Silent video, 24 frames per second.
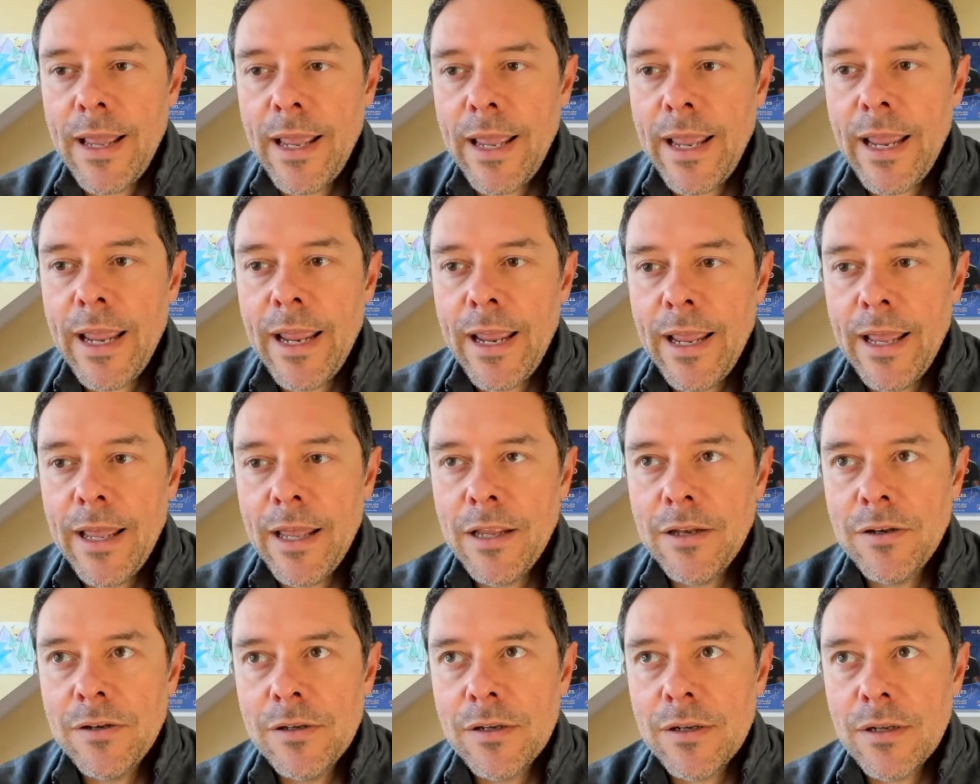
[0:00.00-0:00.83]

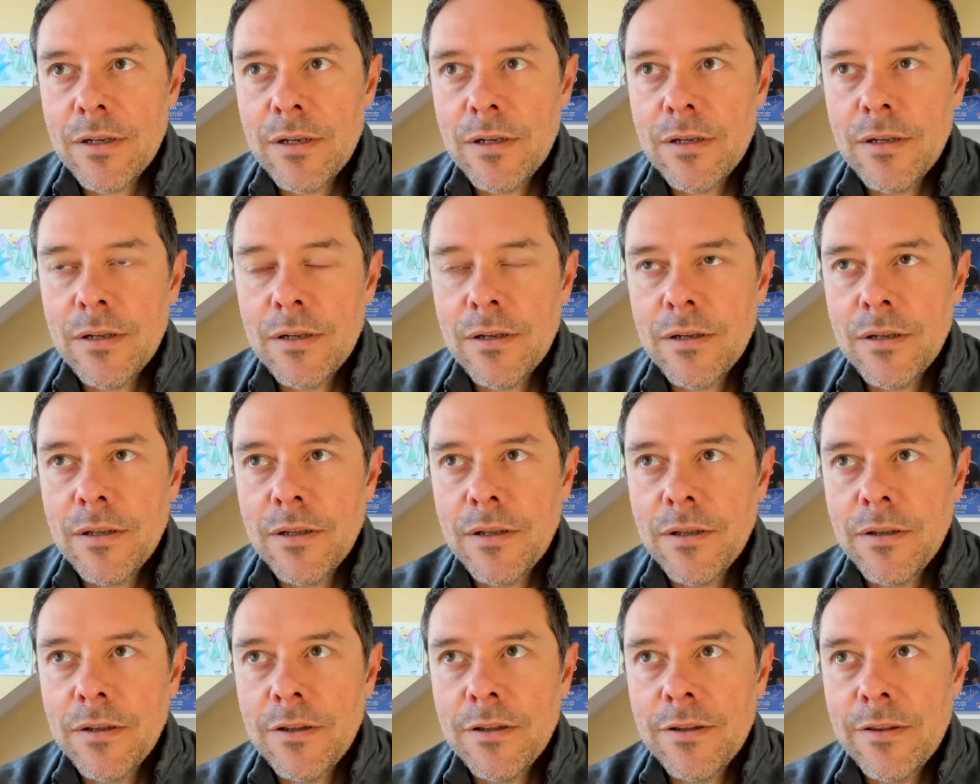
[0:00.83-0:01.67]
And
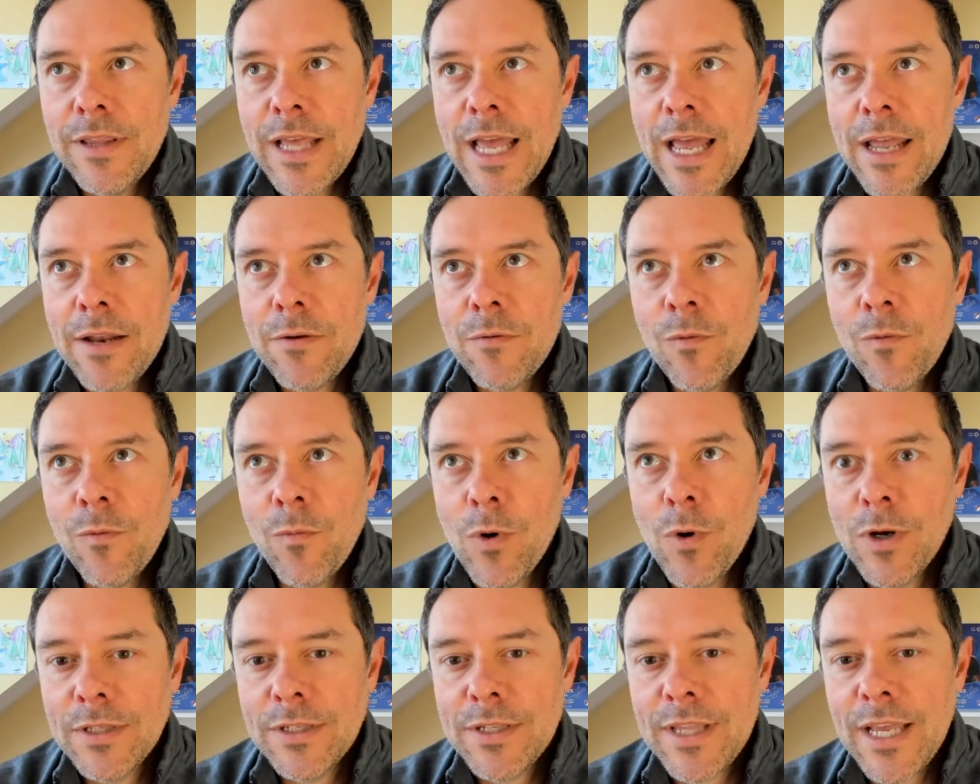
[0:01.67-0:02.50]
then
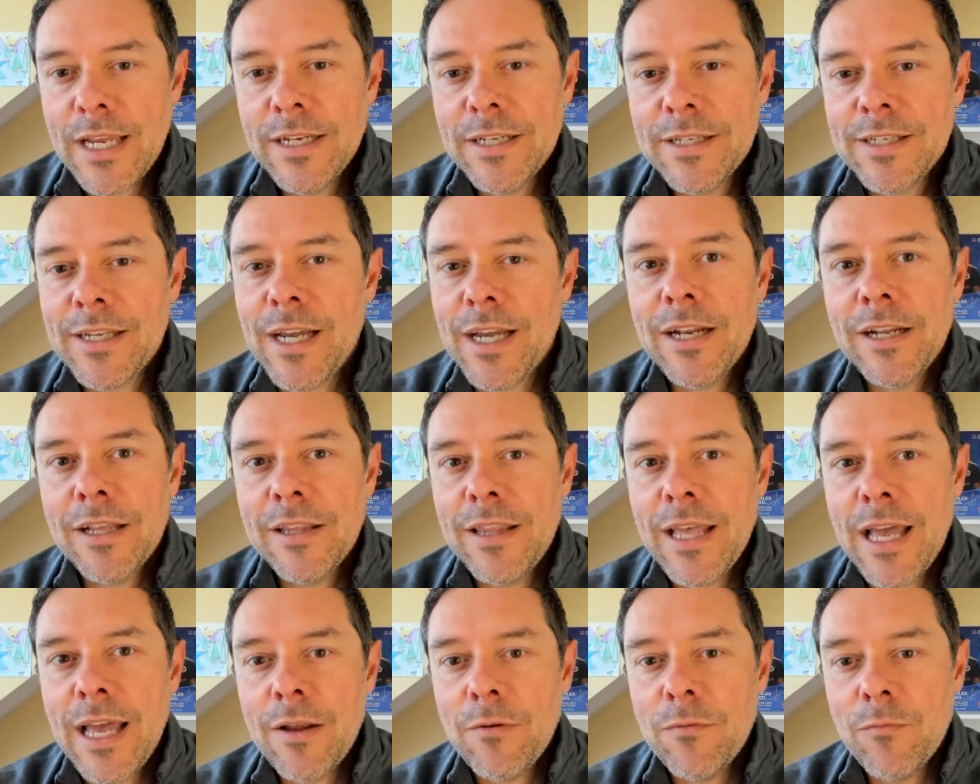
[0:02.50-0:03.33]
once they decided
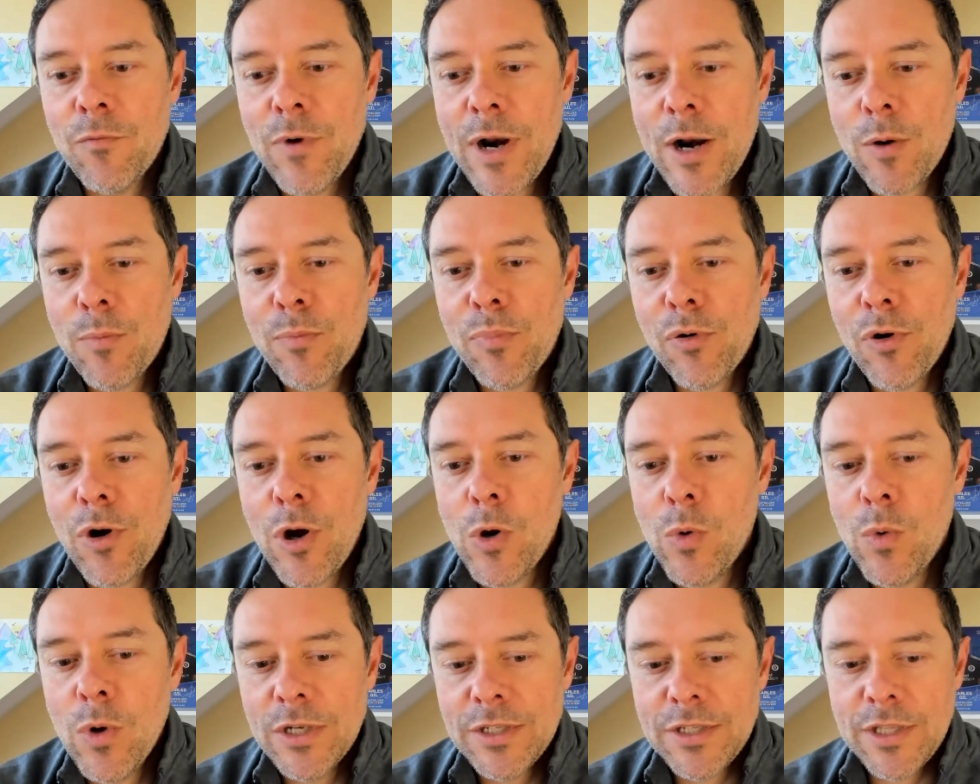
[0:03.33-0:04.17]
that Rare
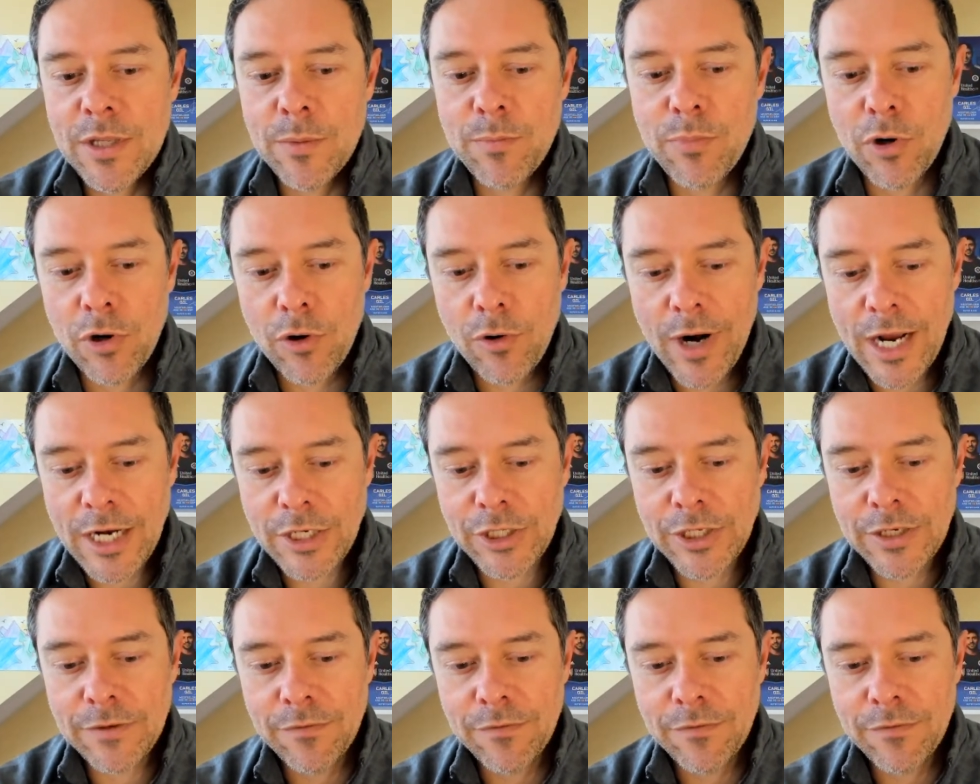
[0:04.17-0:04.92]
Pro was the progression